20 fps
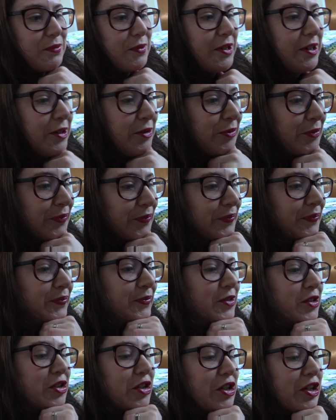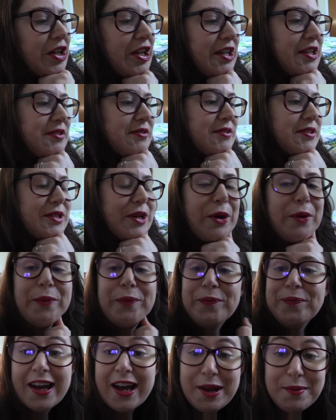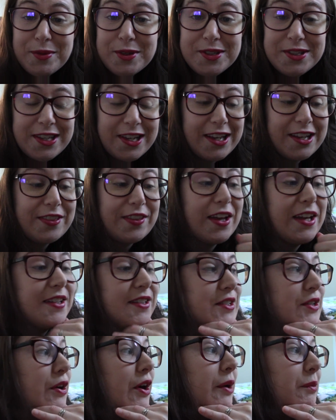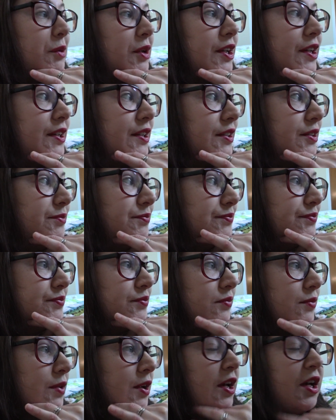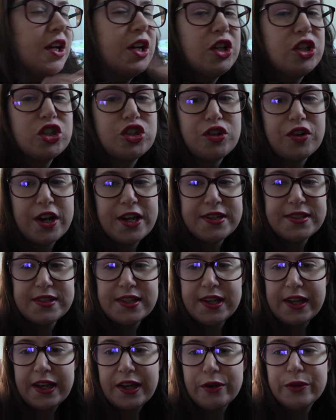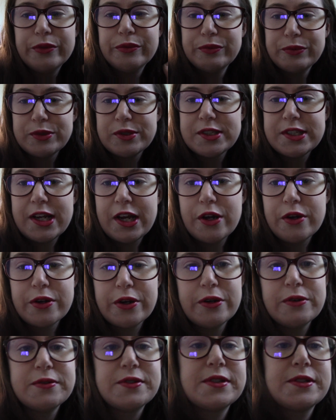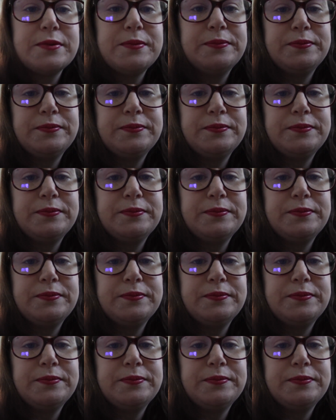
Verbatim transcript: were dirty. So I'm using it then, so I'm gonna try Stakeout and we'll see how it goes.